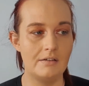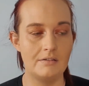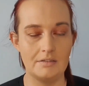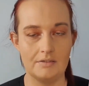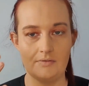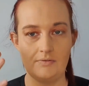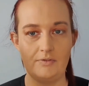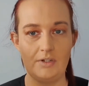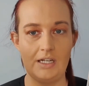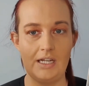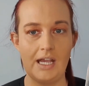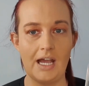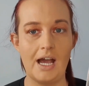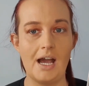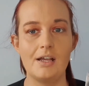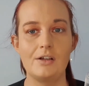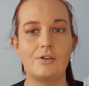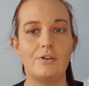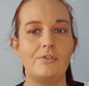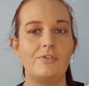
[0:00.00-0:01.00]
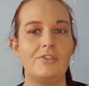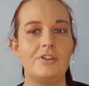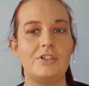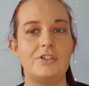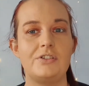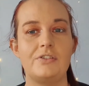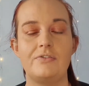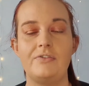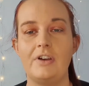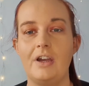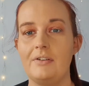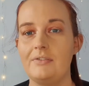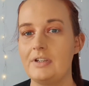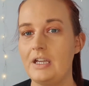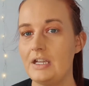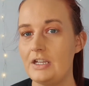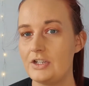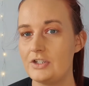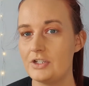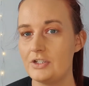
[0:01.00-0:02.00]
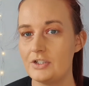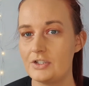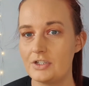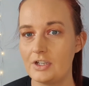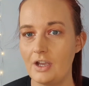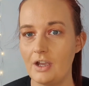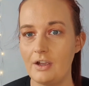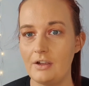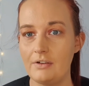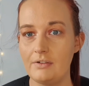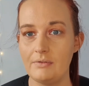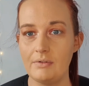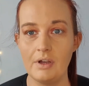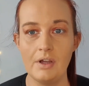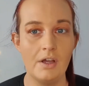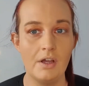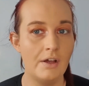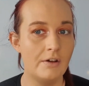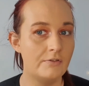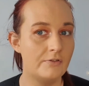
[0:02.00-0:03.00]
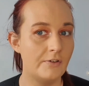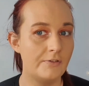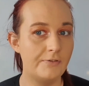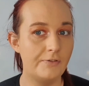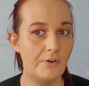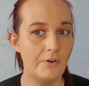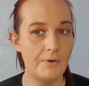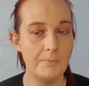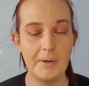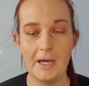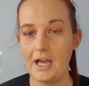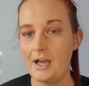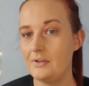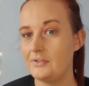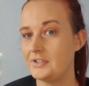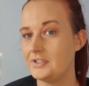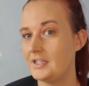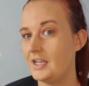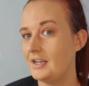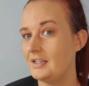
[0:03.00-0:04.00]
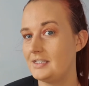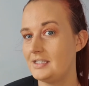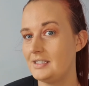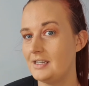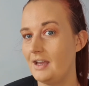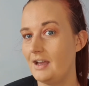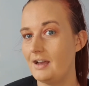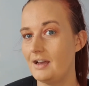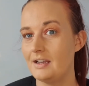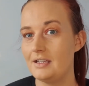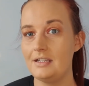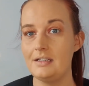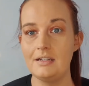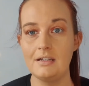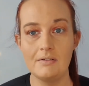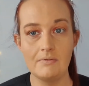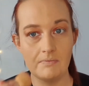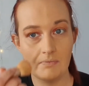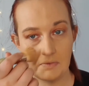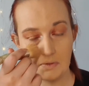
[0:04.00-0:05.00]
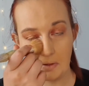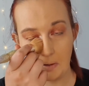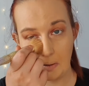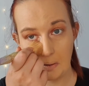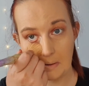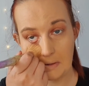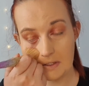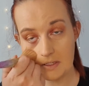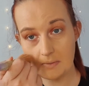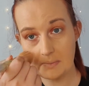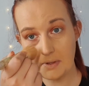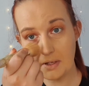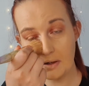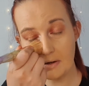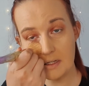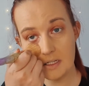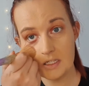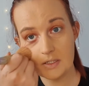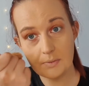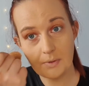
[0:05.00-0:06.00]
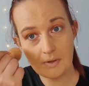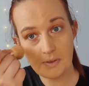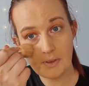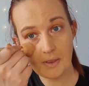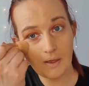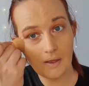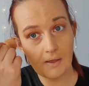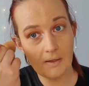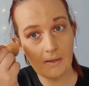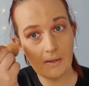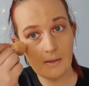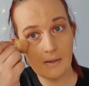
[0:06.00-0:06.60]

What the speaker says: really high coverage foundation. So for £4.99, to be honest with you,